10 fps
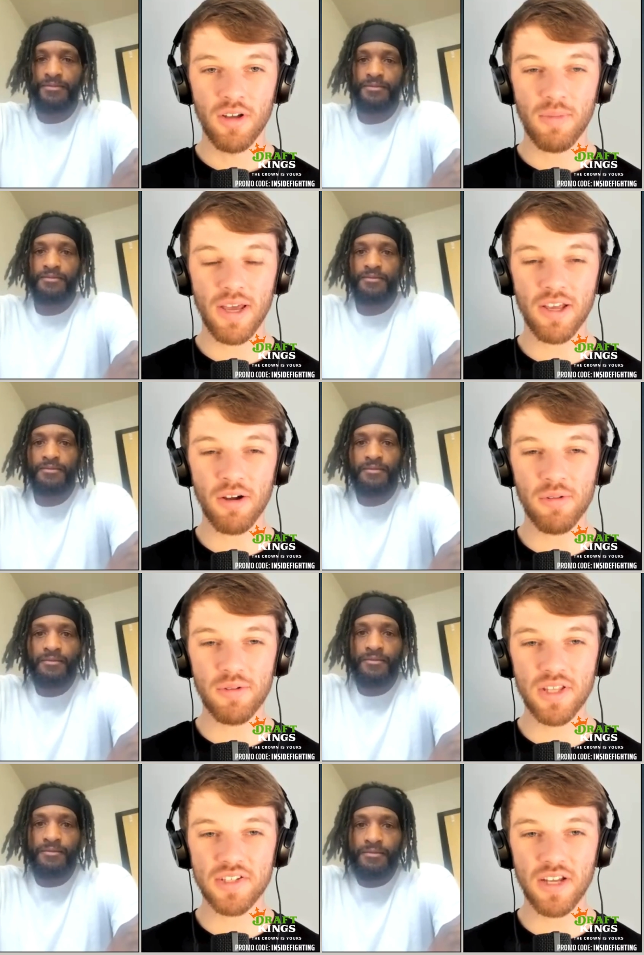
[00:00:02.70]
Speaker 1: Mike Owens
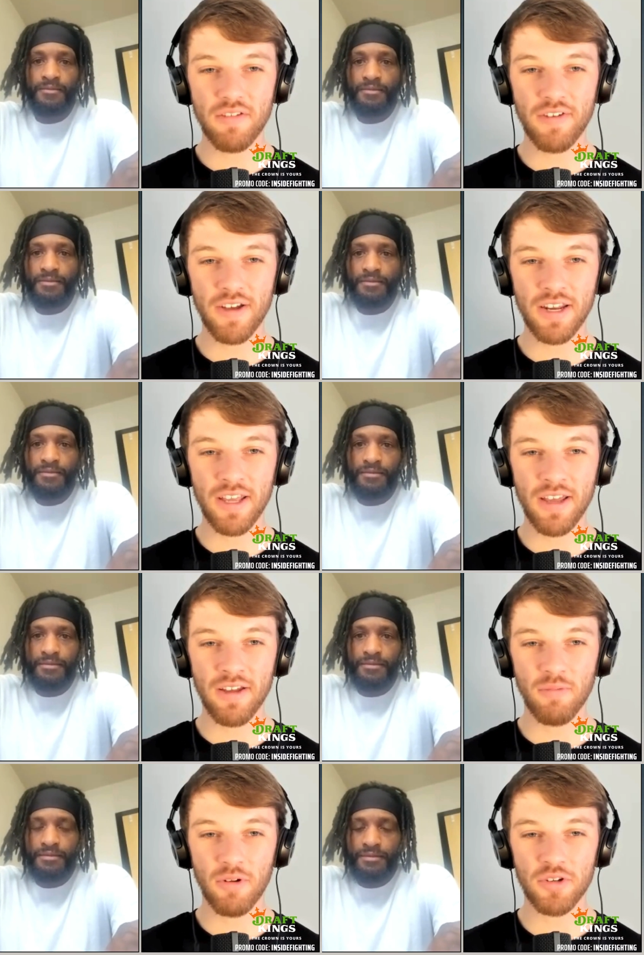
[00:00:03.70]
with Inside Fighting
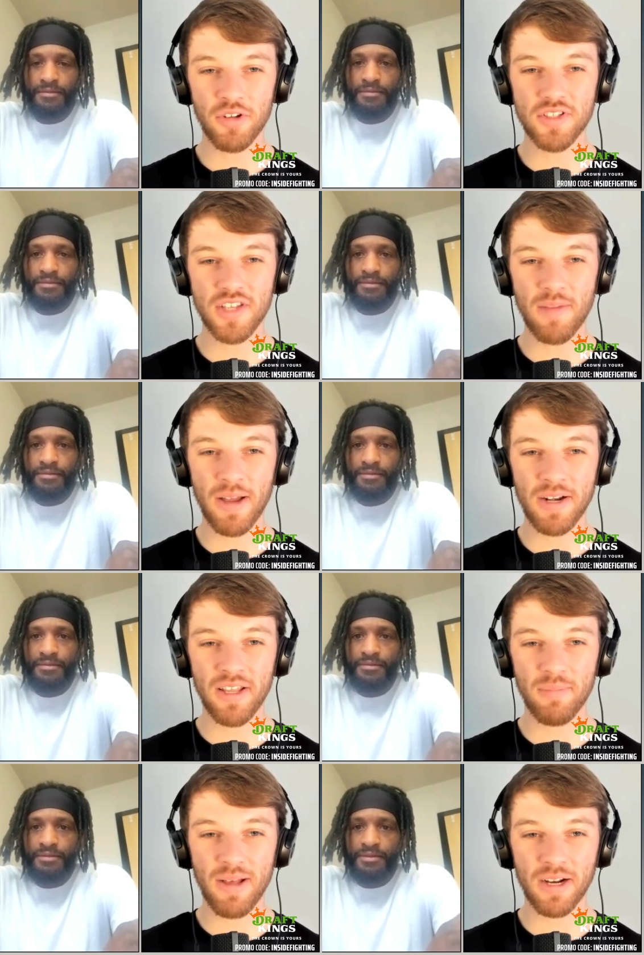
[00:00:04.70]
here, joined today by
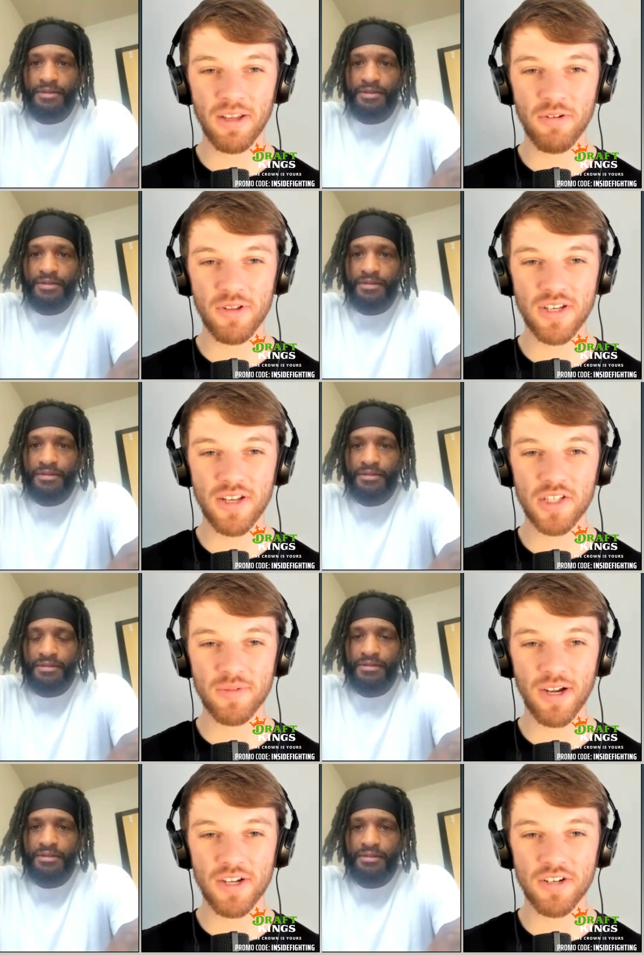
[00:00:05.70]
Neil Magny, who returns to
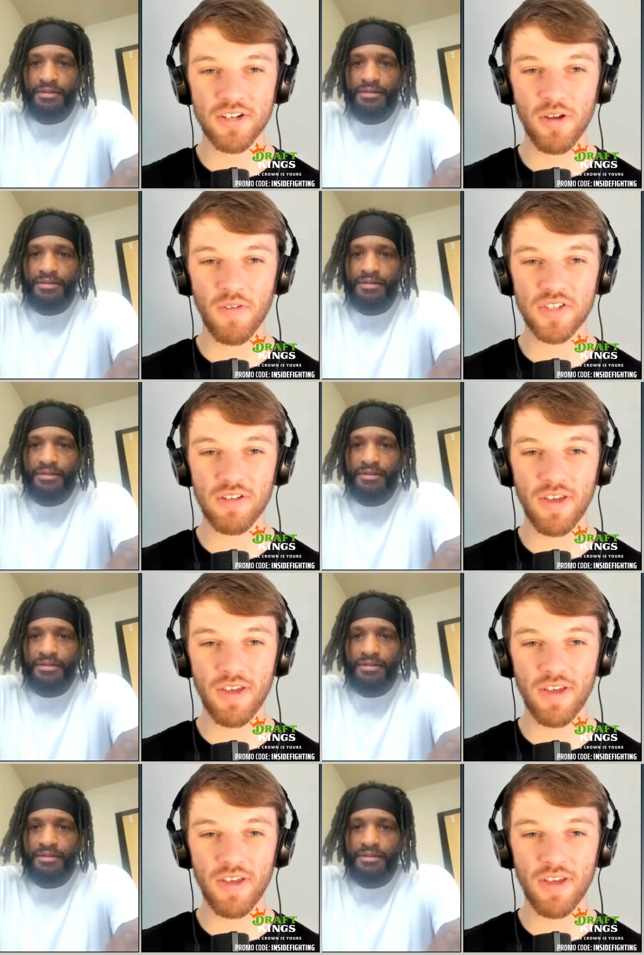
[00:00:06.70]
action UFC